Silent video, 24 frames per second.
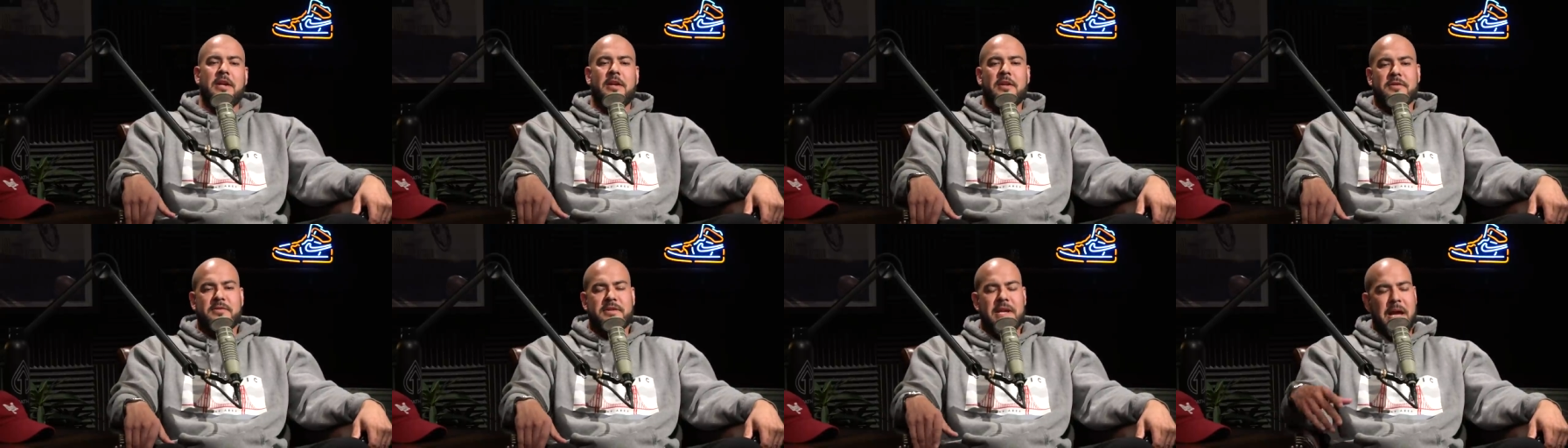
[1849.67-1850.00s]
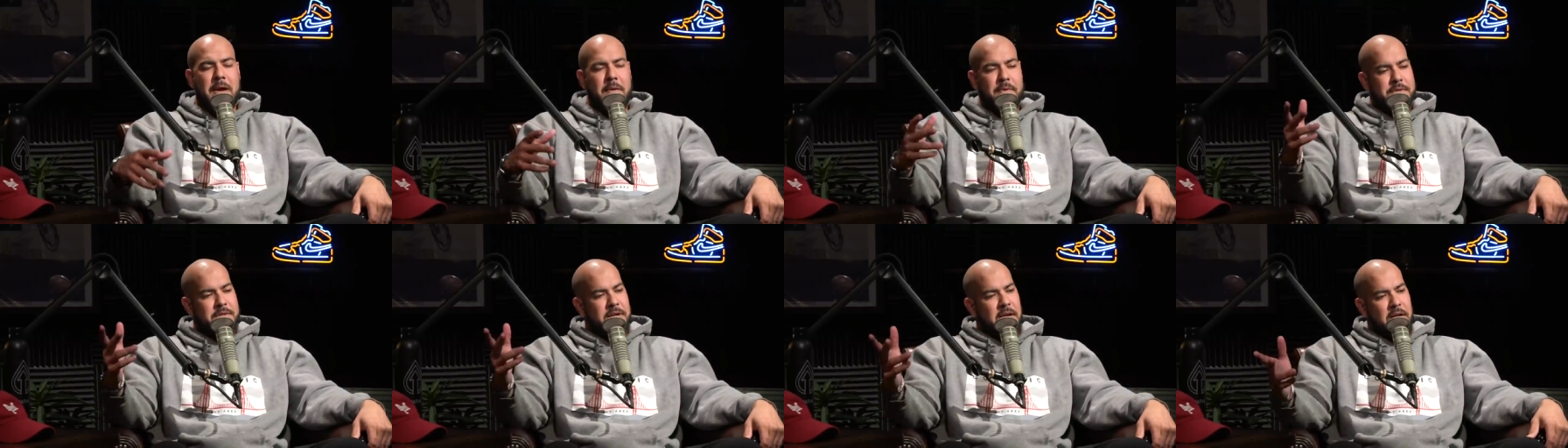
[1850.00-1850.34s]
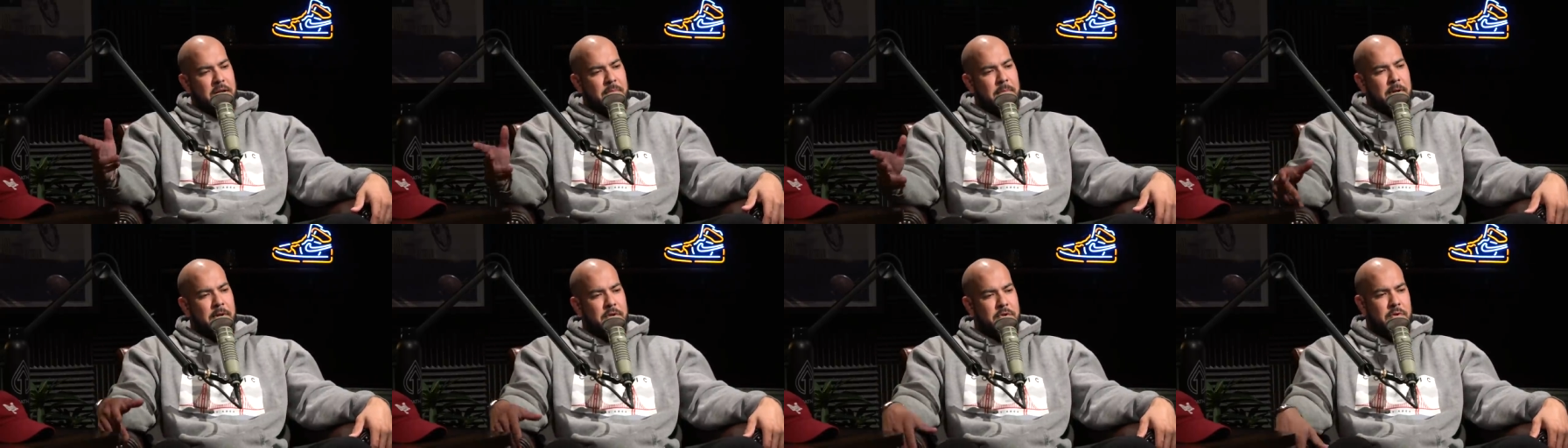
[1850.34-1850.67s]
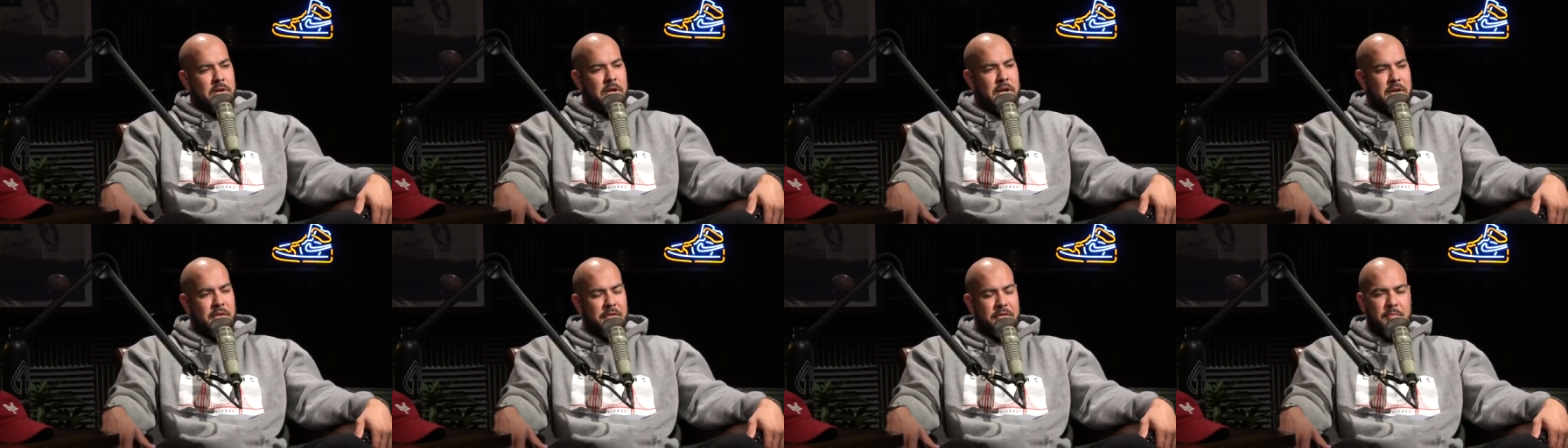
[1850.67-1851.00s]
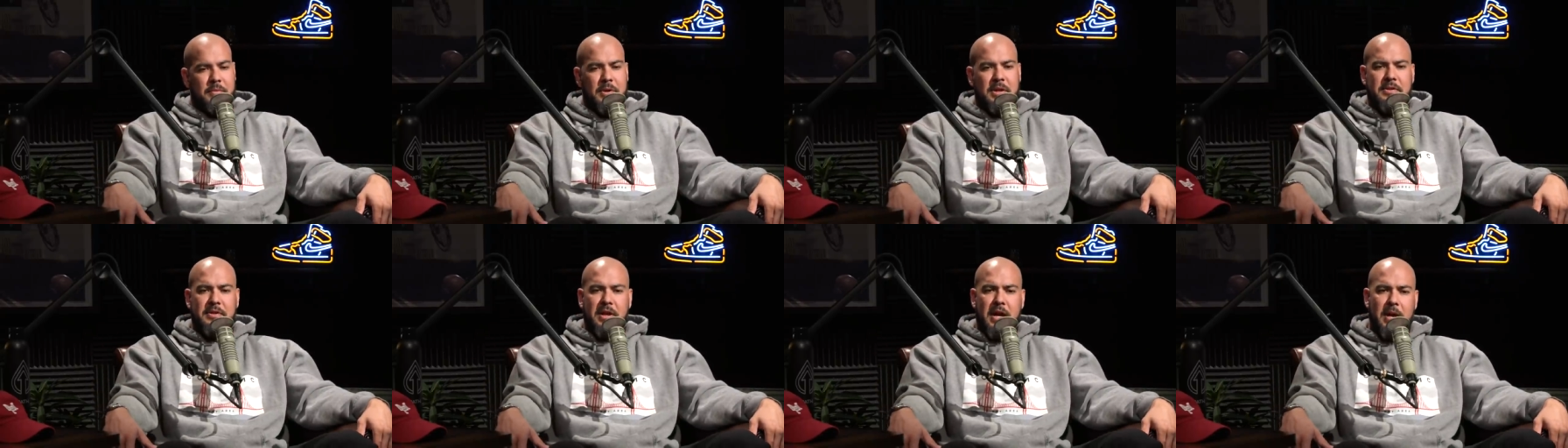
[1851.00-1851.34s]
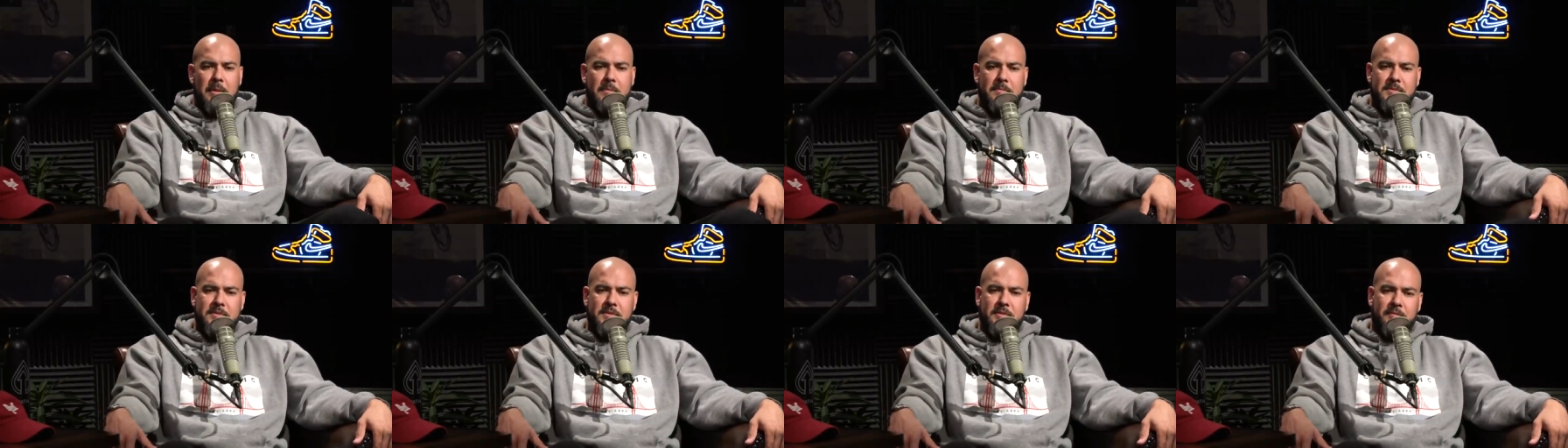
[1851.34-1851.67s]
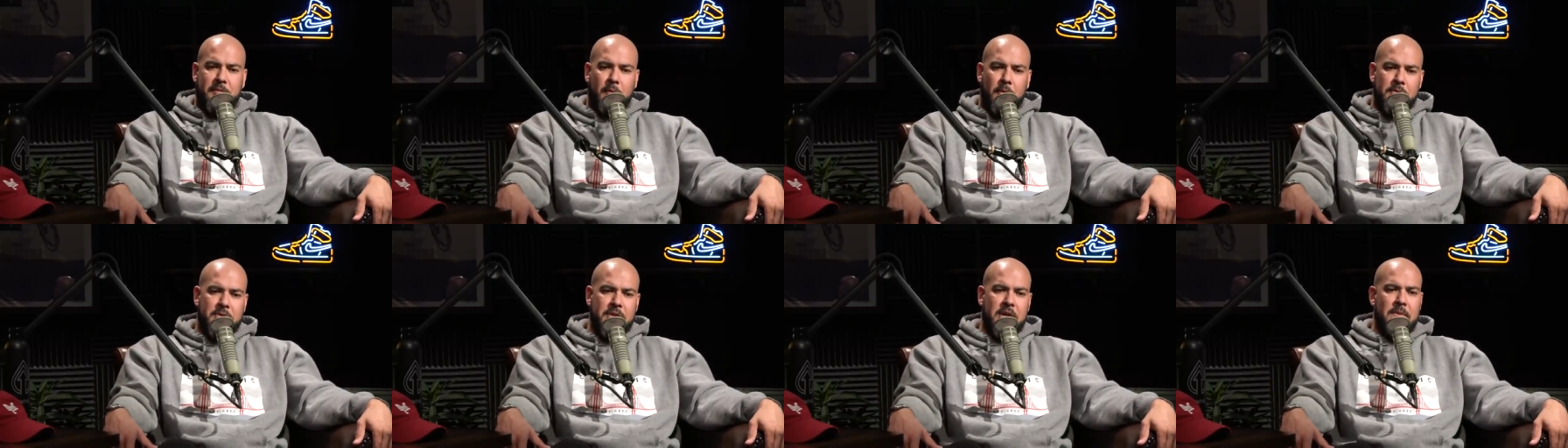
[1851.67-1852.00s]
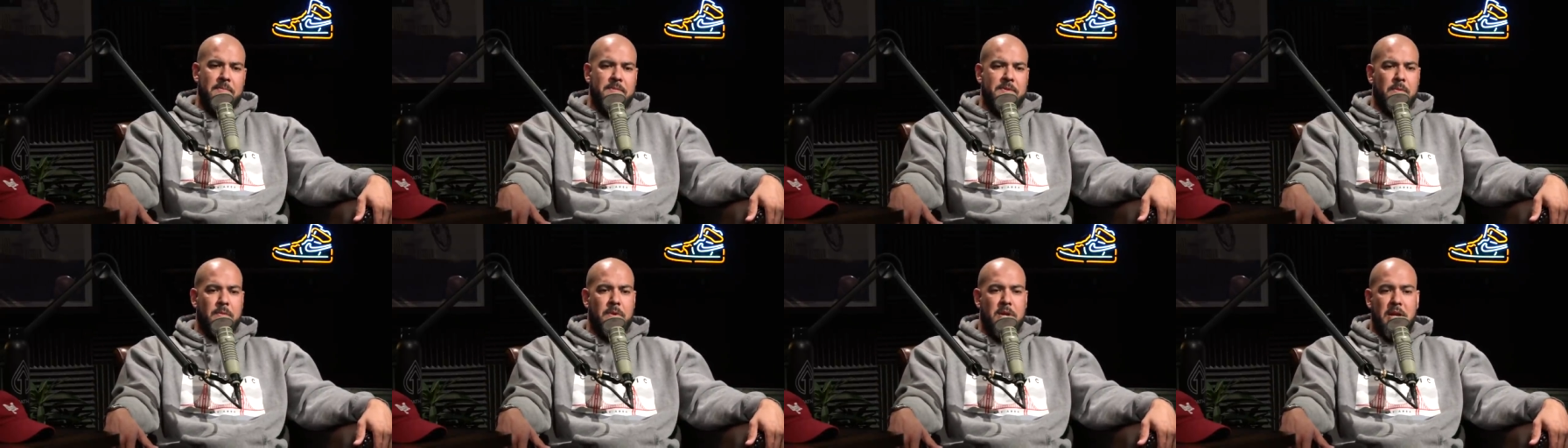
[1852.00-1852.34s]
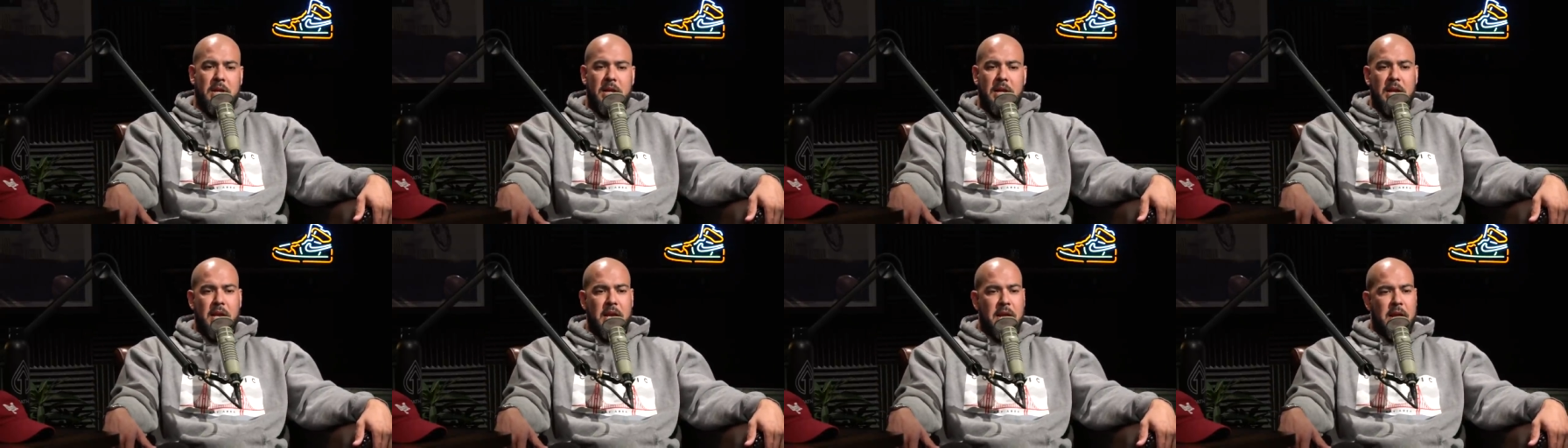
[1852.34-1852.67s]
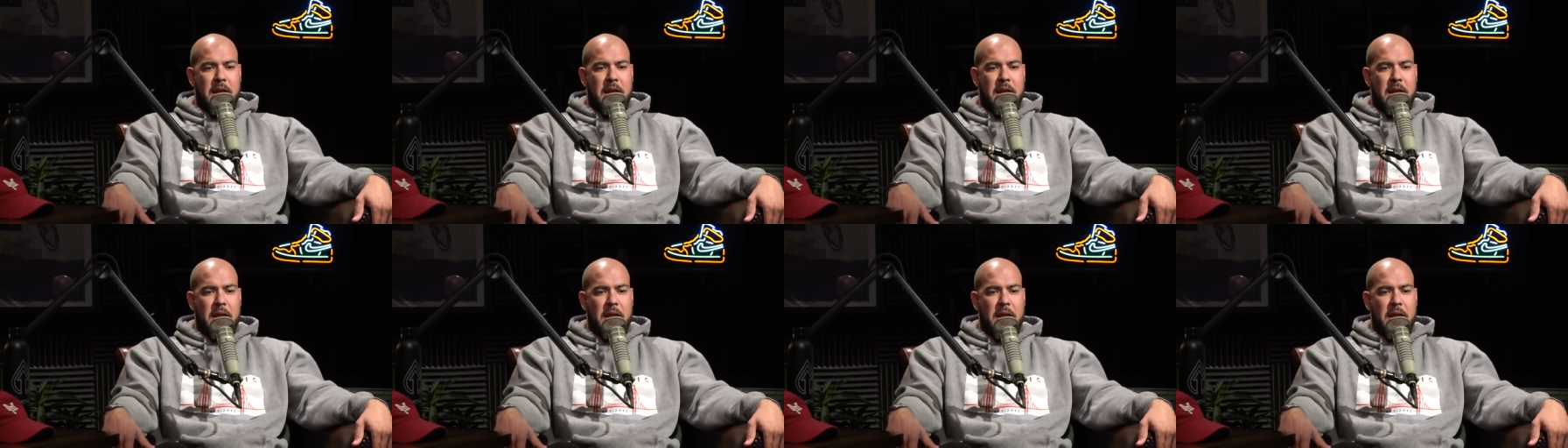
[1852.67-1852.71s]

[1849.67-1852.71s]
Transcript: and Sal was talking about training 3 times to 4 times a week.